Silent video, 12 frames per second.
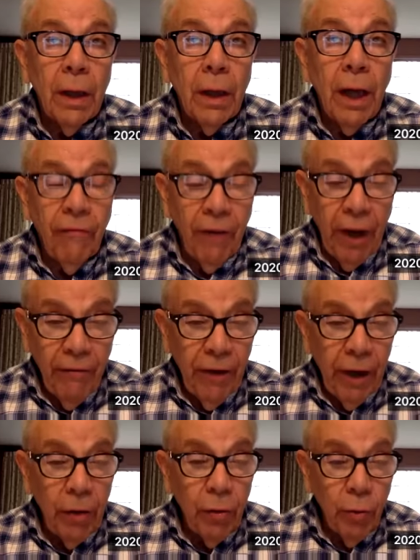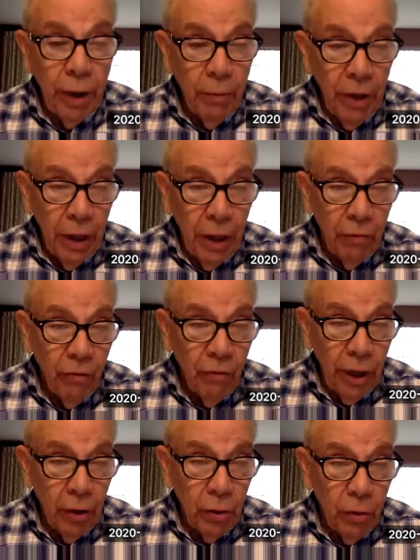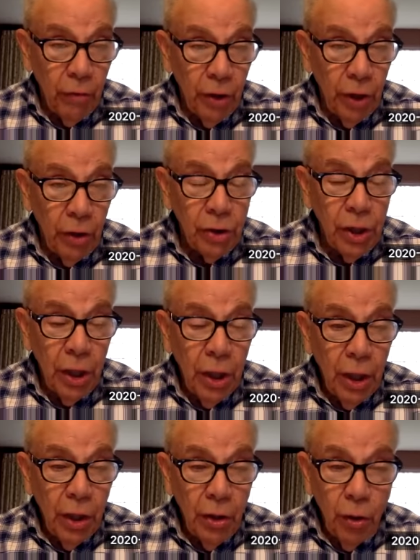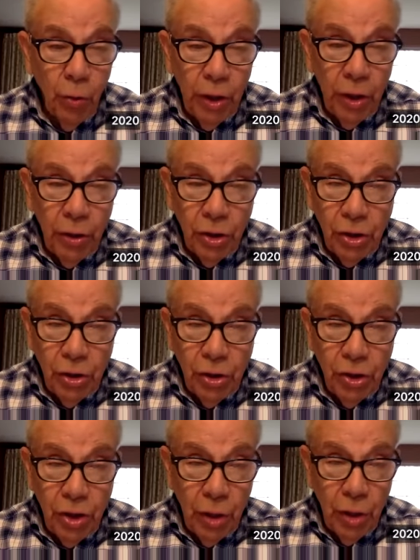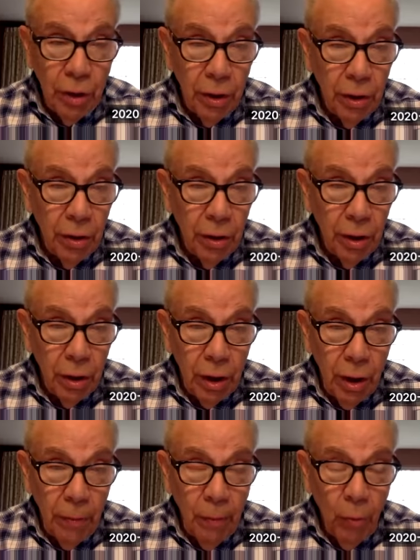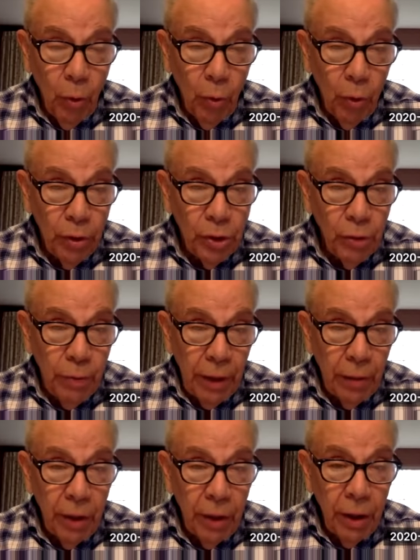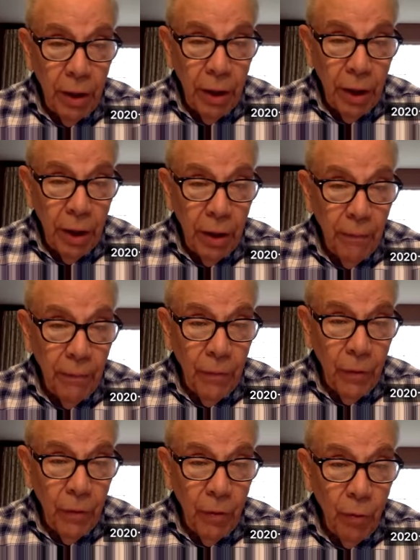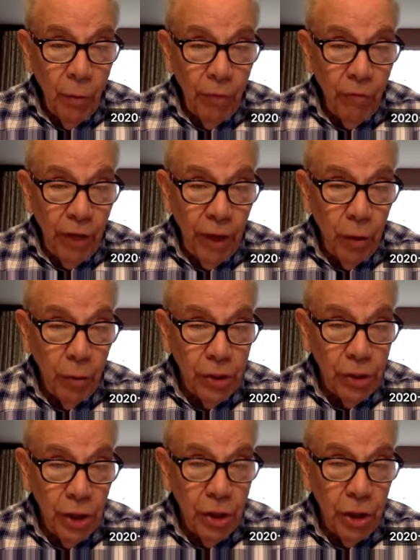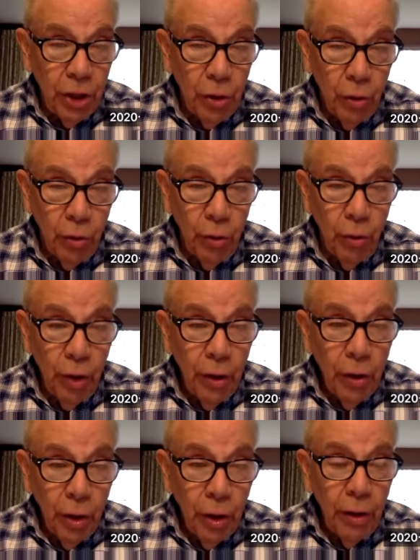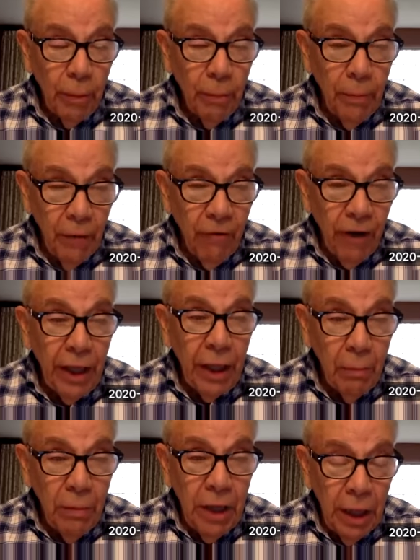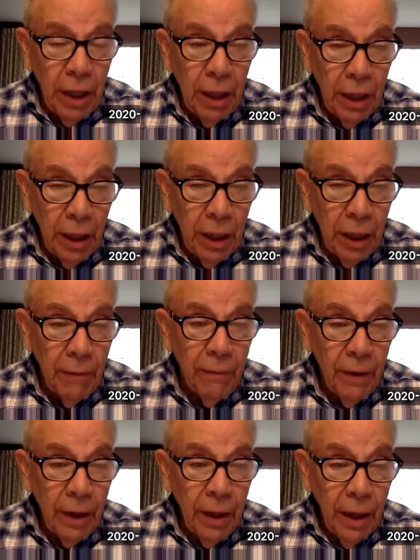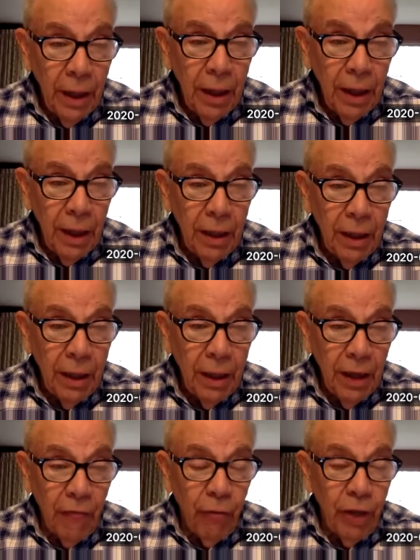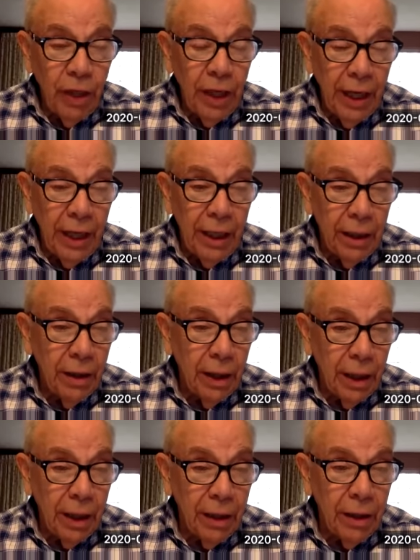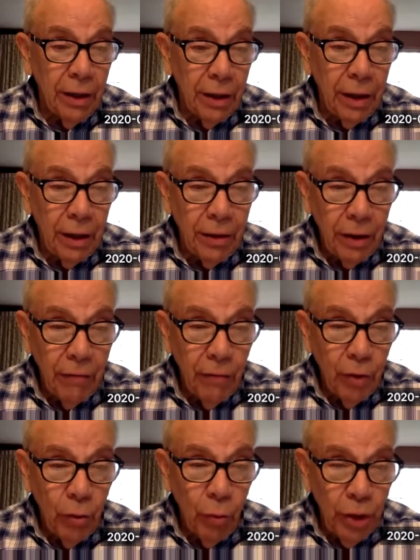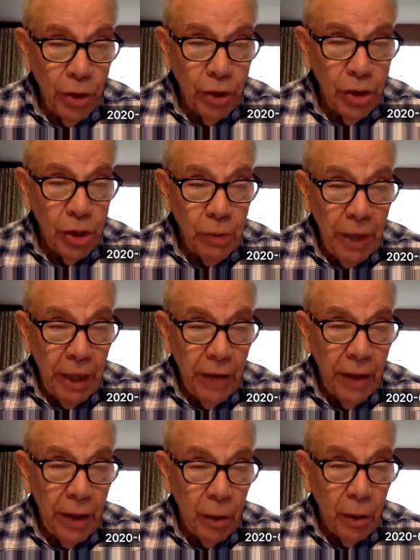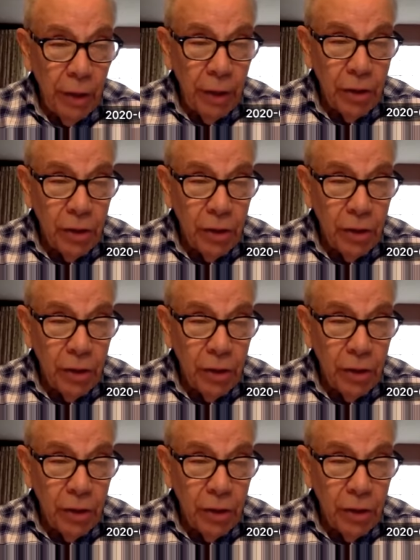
I've found great meaning in Frankl over the years. Do you want to just share a couple more words about what Frankl was teaching us? Finding meaning in every day, and if you want to just expand on that a little bit.